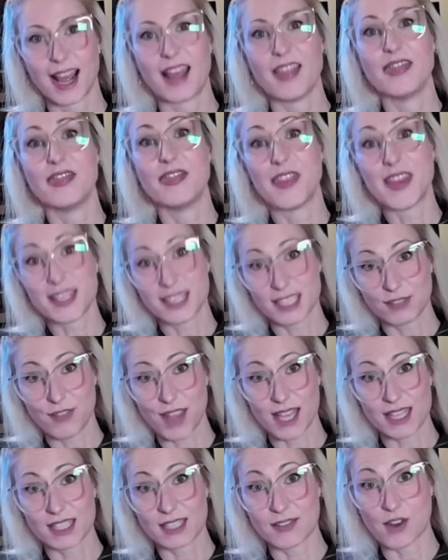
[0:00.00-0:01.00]
And this
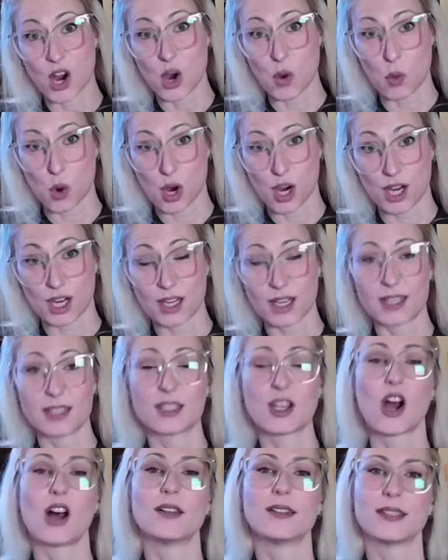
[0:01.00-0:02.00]
phase of our work is
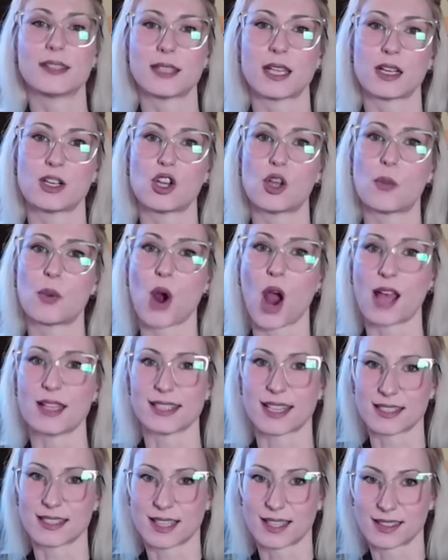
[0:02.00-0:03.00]
called signal
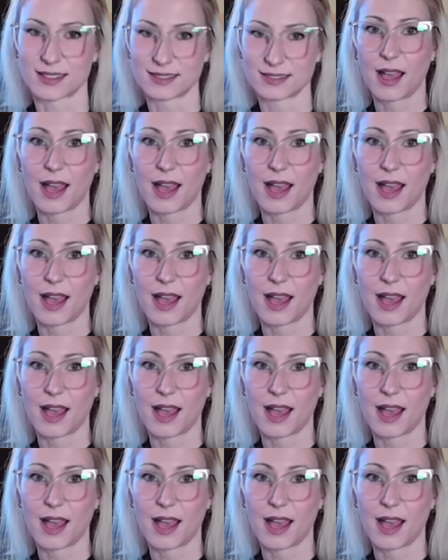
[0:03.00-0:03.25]
processing.